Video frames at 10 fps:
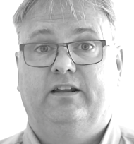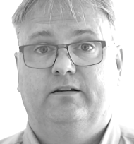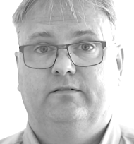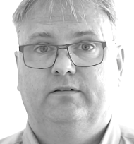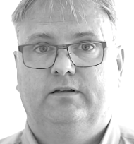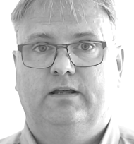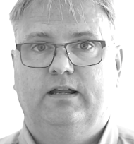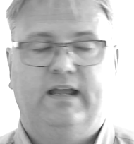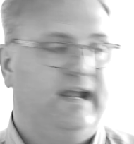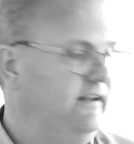it.
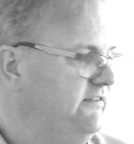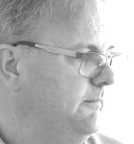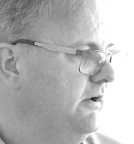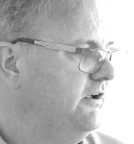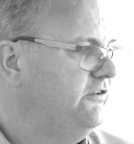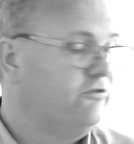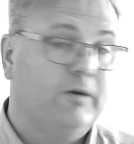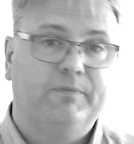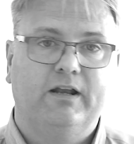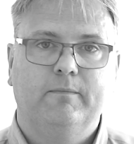And similar,
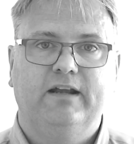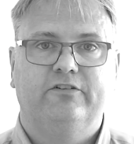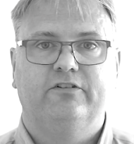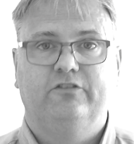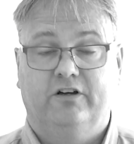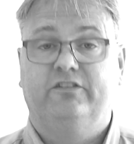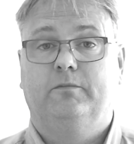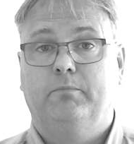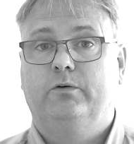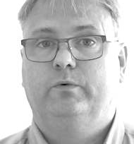script animation does
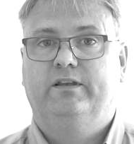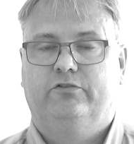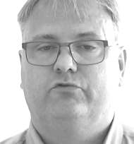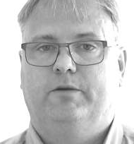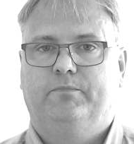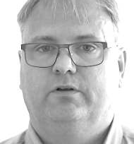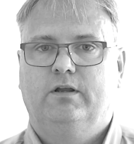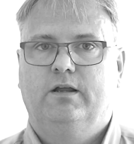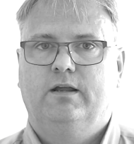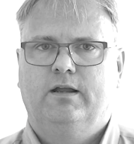it, but with a script.
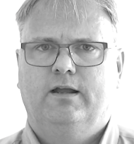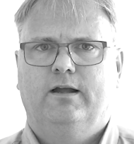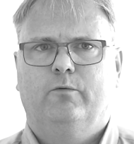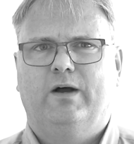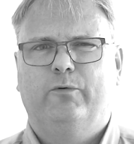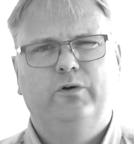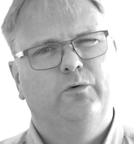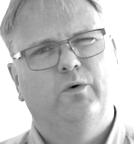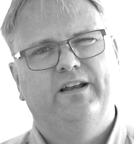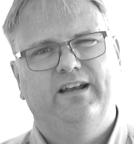And why would
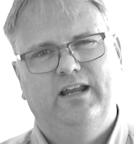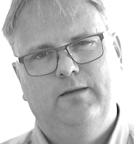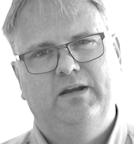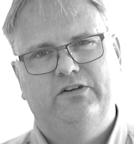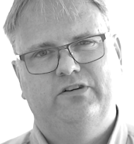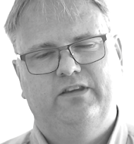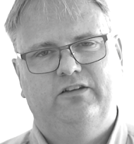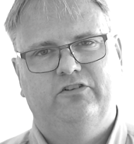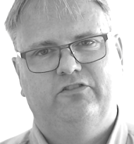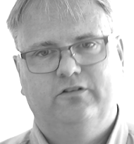you want an animation
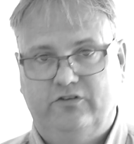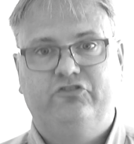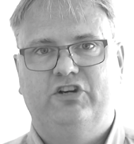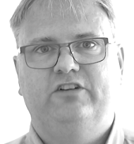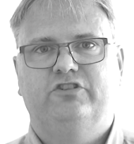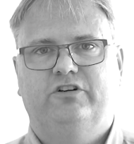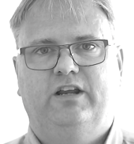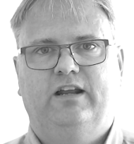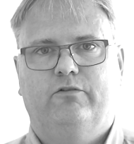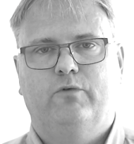that just changes
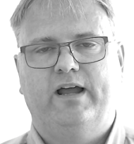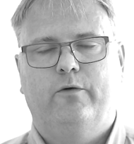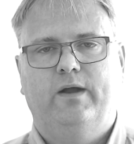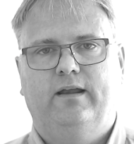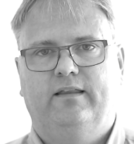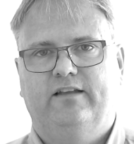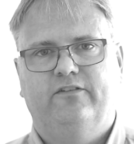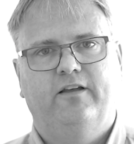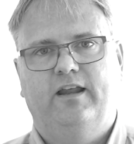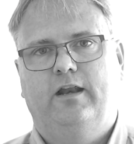it right away?
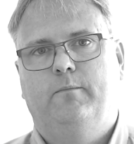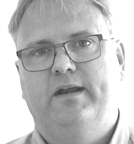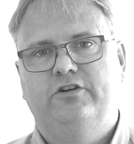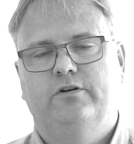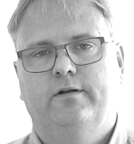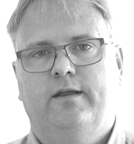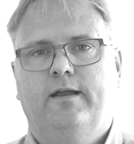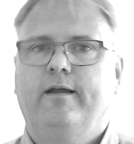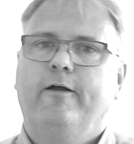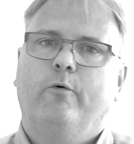That's not an animation.
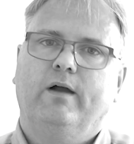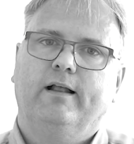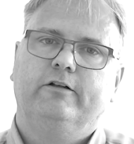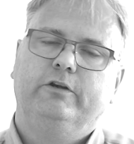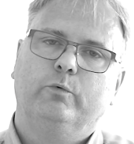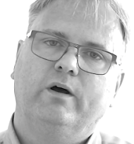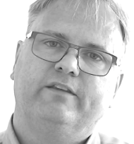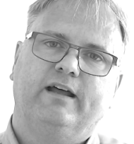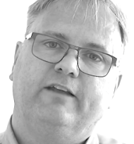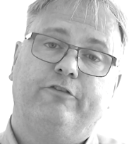Well, you
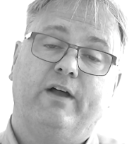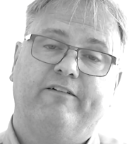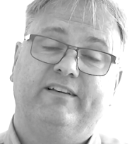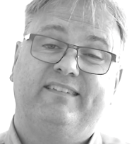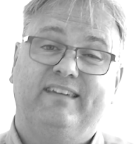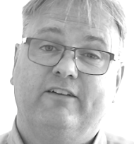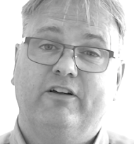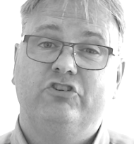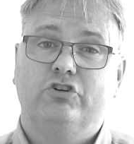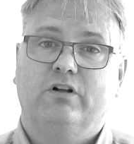want that if you have a
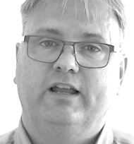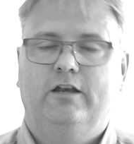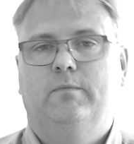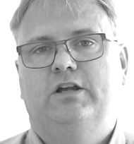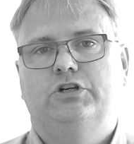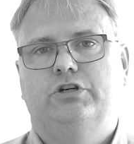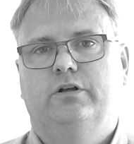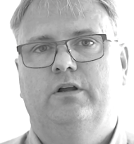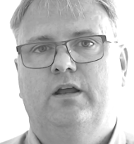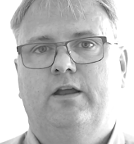sequential
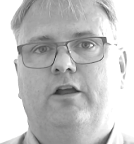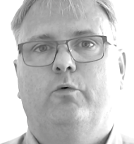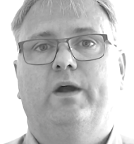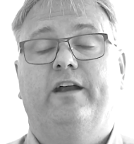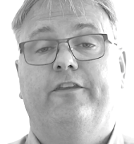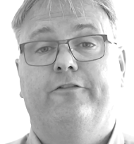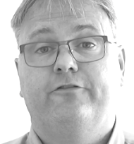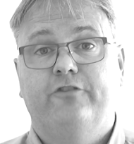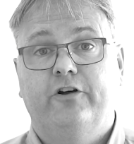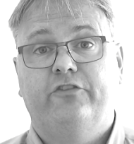animation where the
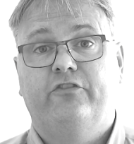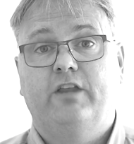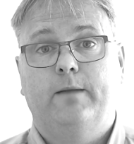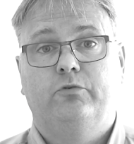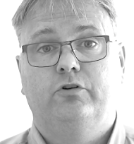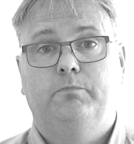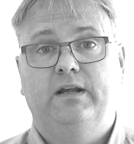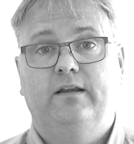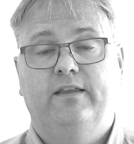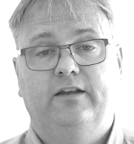first step should
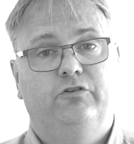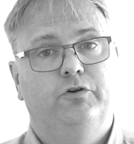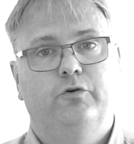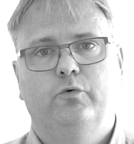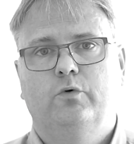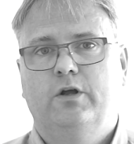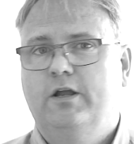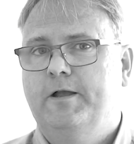be that you